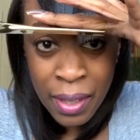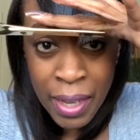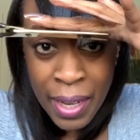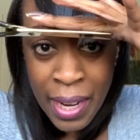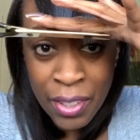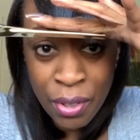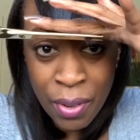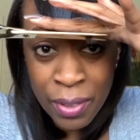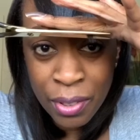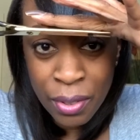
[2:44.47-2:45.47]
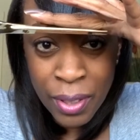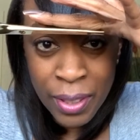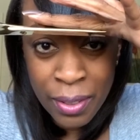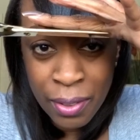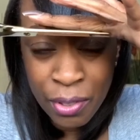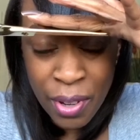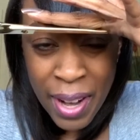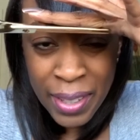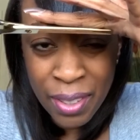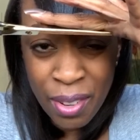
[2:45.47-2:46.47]
and I sort of
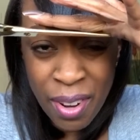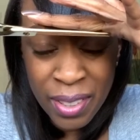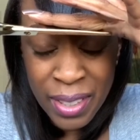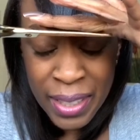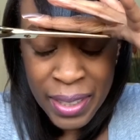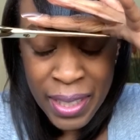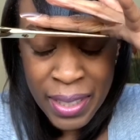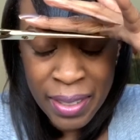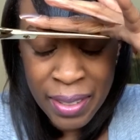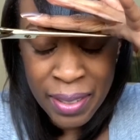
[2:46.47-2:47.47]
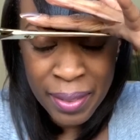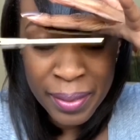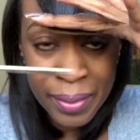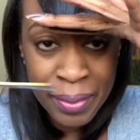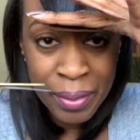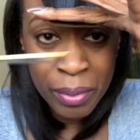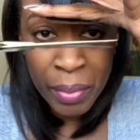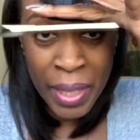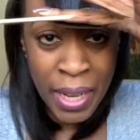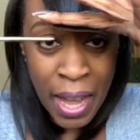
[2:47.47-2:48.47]
drag it across like this,
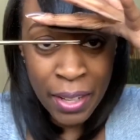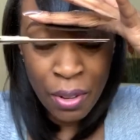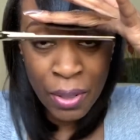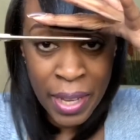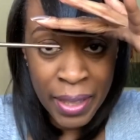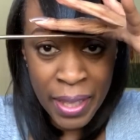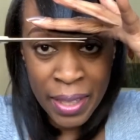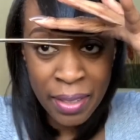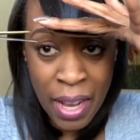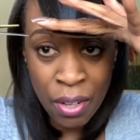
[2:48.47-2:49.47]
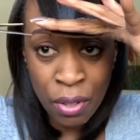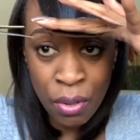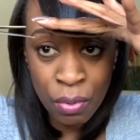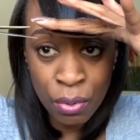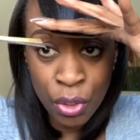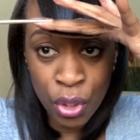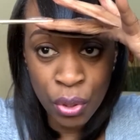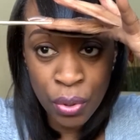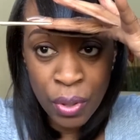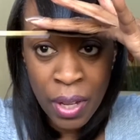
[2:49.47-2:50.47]
meaning I go like this. I don't go,
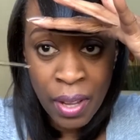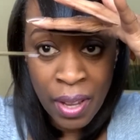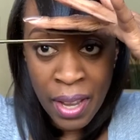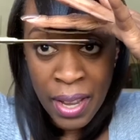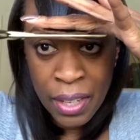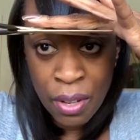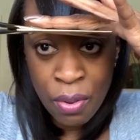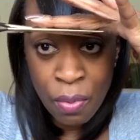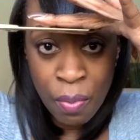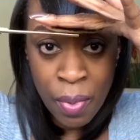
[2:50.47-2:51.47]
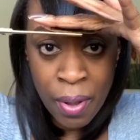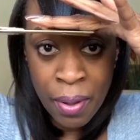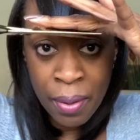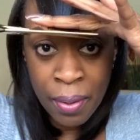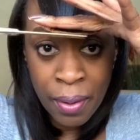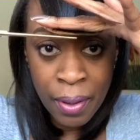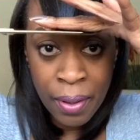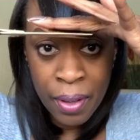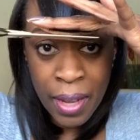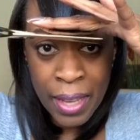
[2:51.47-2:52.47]
I go,
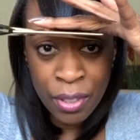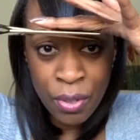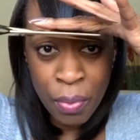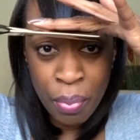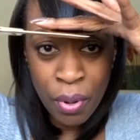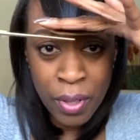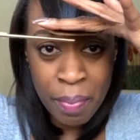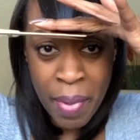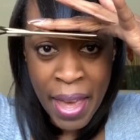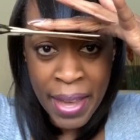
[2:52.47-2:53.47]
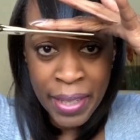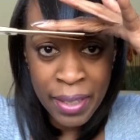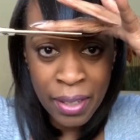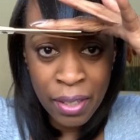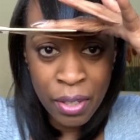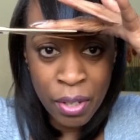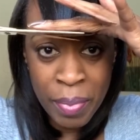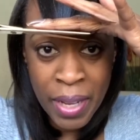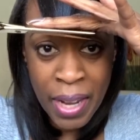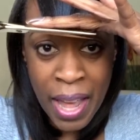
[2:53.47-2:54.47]
I sort of pull it back a little
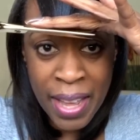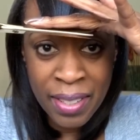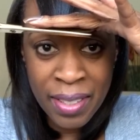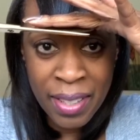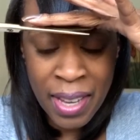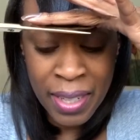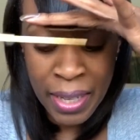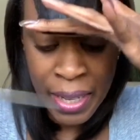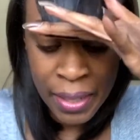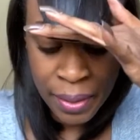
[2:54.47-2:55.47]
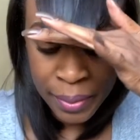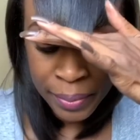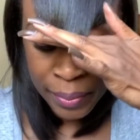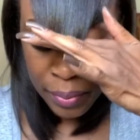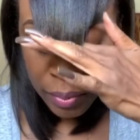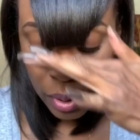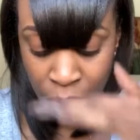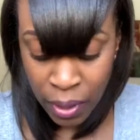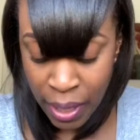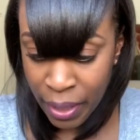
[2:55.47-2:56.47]
bit as it's cutting in,
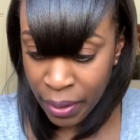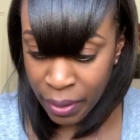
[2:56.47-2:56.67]
okay?